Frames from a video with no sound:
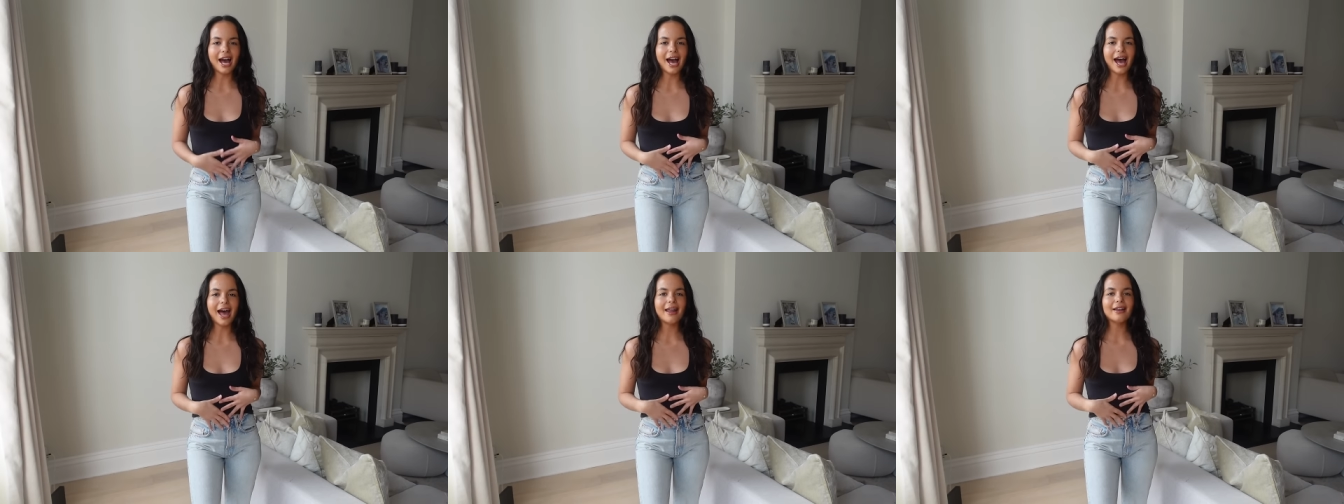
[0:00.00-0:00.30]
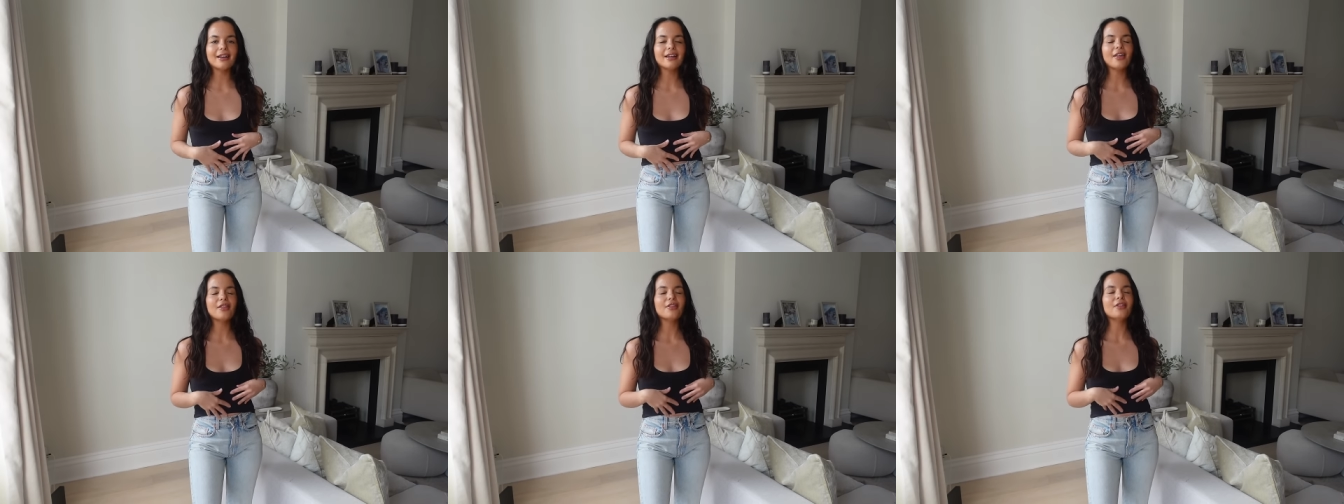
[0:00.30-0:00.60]

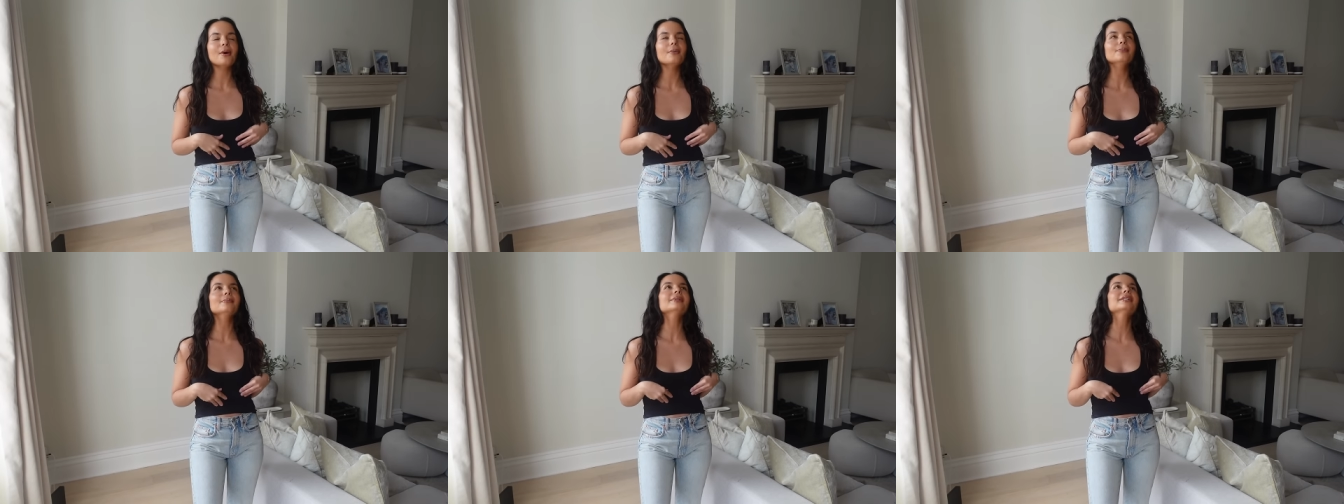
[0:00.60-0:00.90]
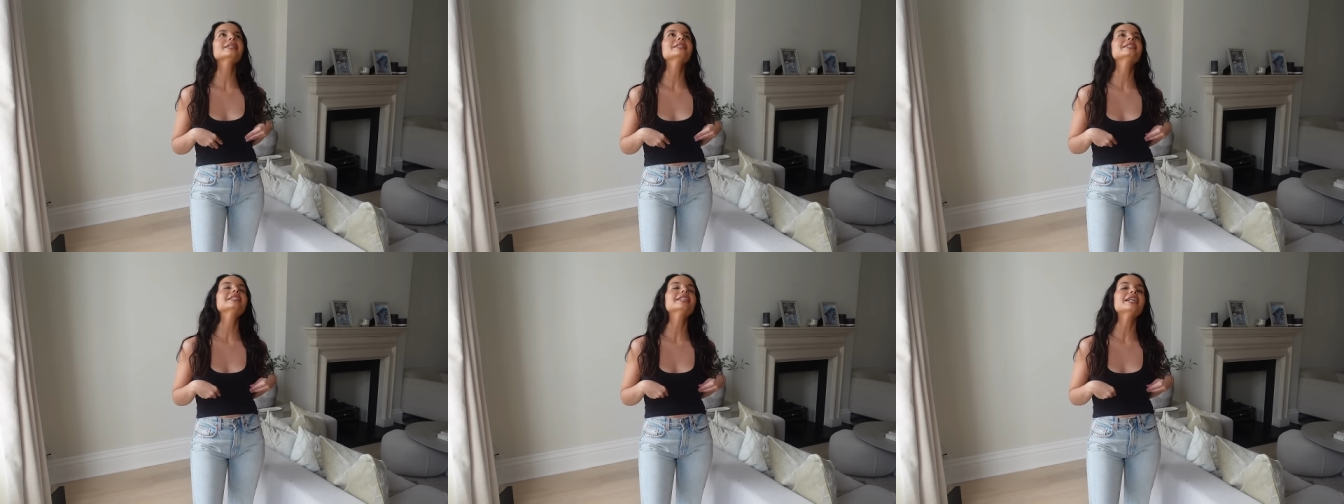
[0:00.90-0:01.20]
and the
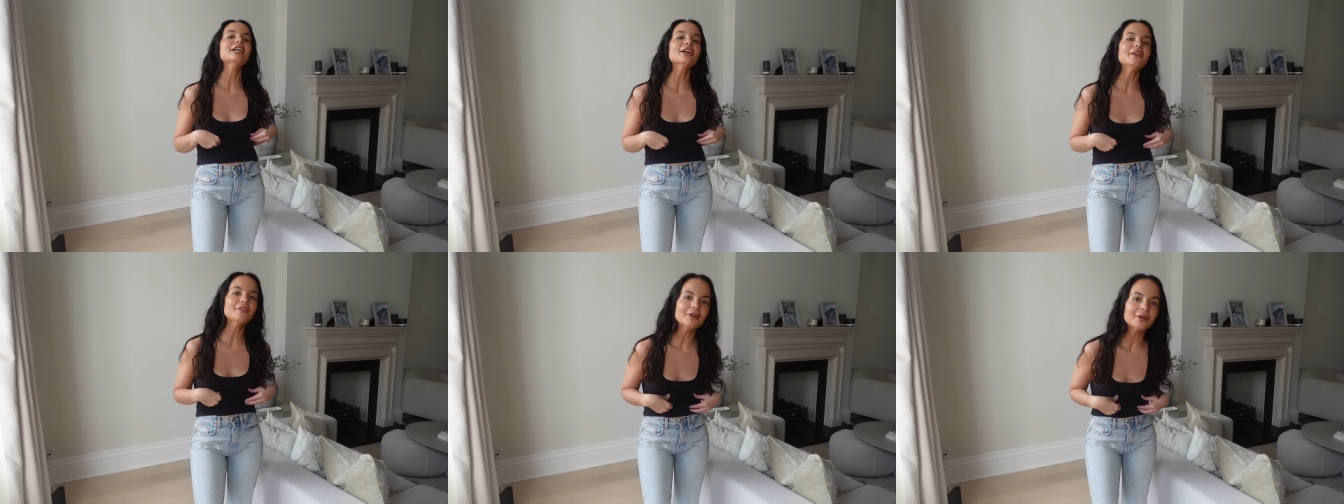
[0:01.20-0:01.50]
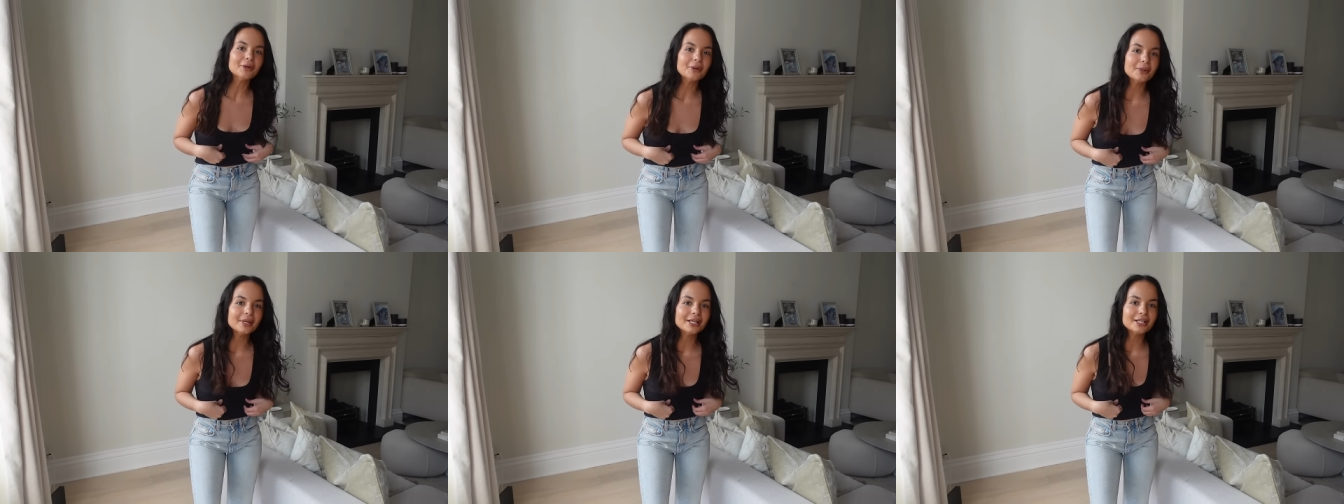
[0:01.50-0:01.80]

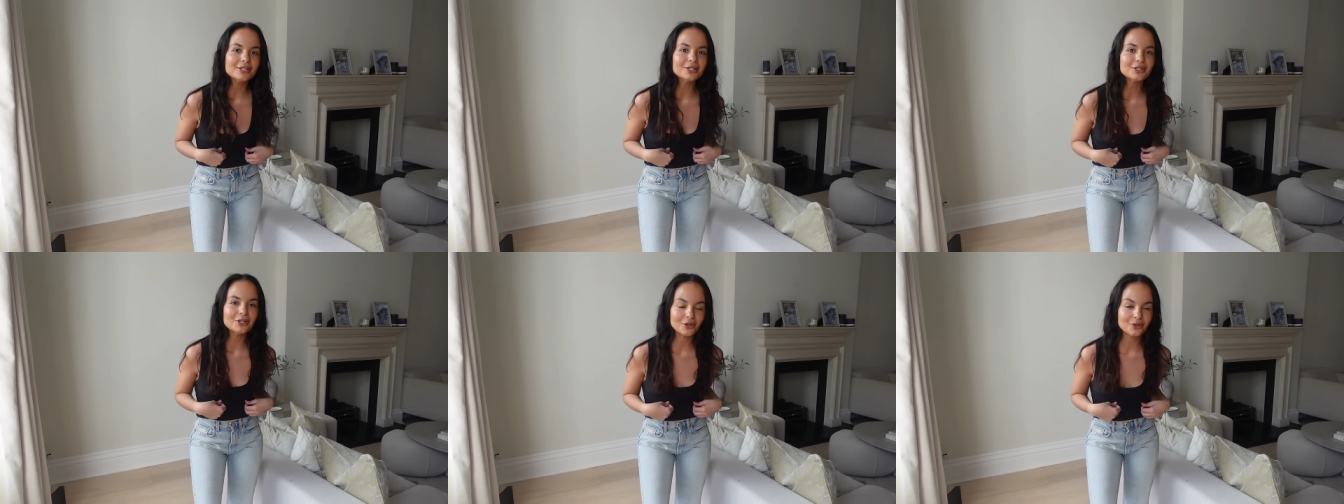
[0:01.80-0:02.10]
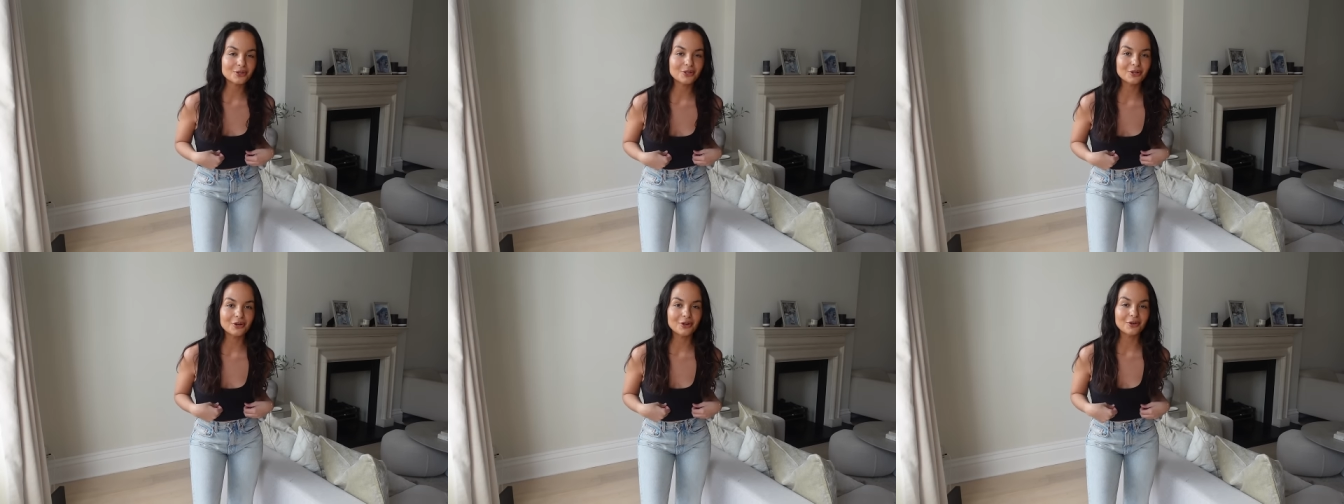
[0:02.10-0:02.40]
material is
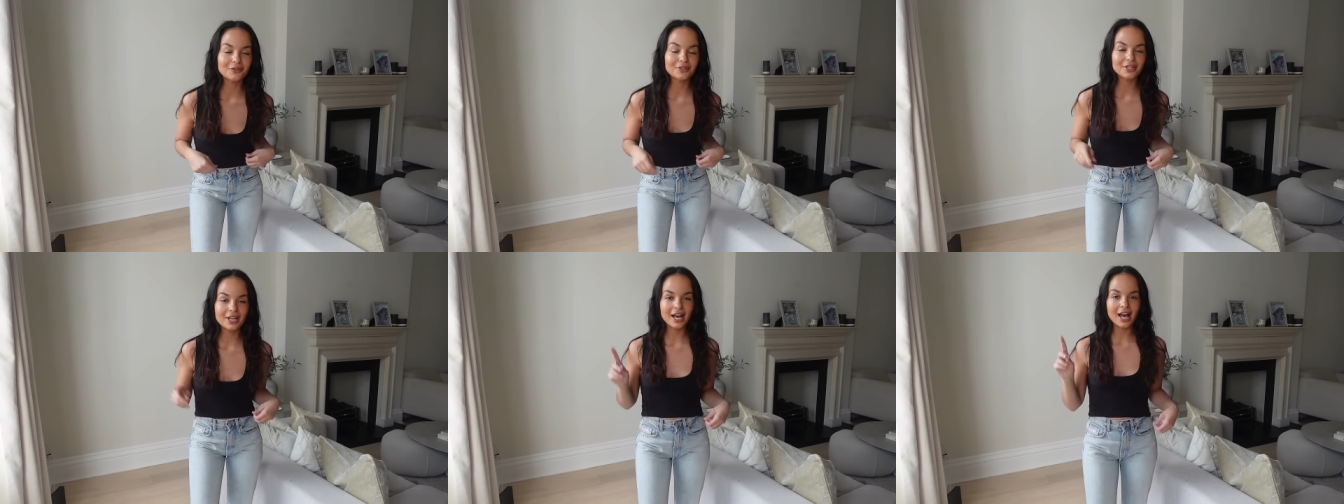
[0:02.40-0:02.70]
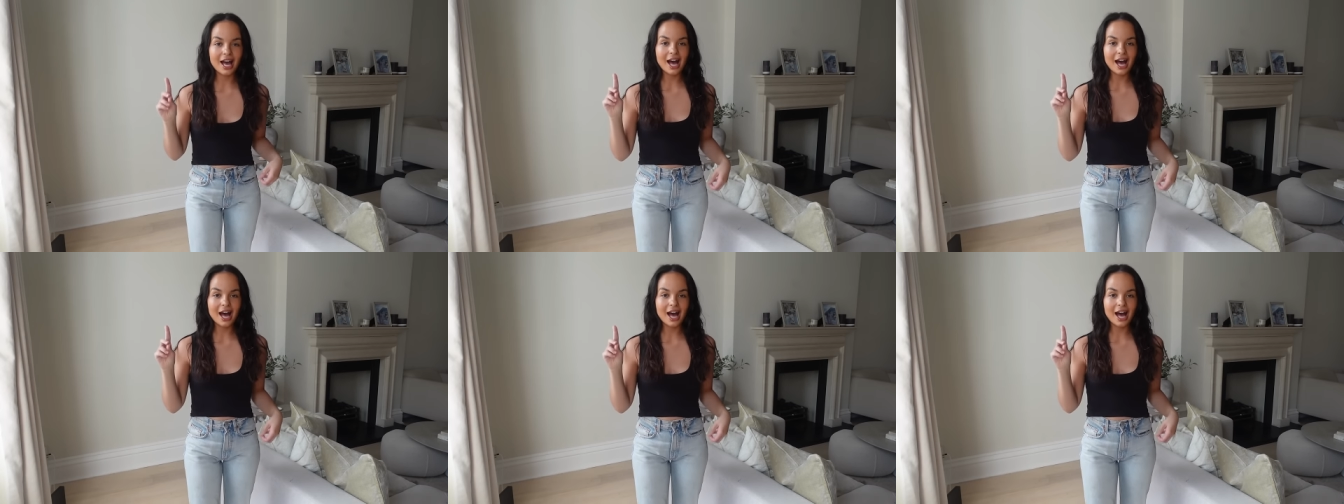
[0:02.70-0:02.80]
so soft.